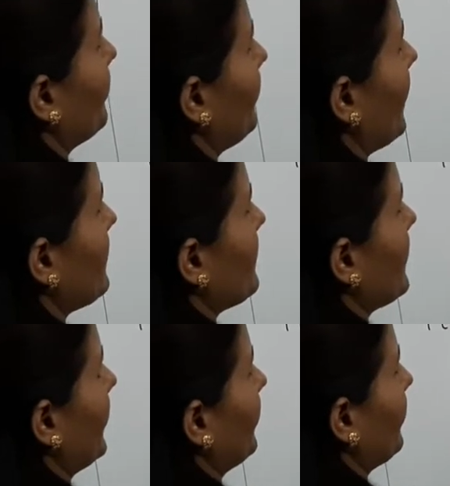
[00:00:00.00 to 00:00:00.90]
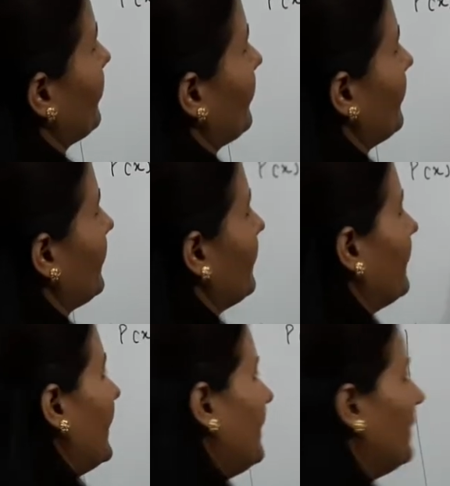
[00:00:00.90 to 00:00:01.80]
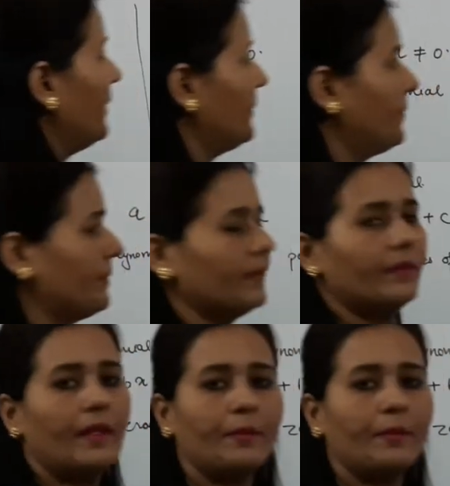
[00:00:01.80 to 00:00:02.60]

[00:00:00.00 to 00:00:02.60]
plus 10, right? One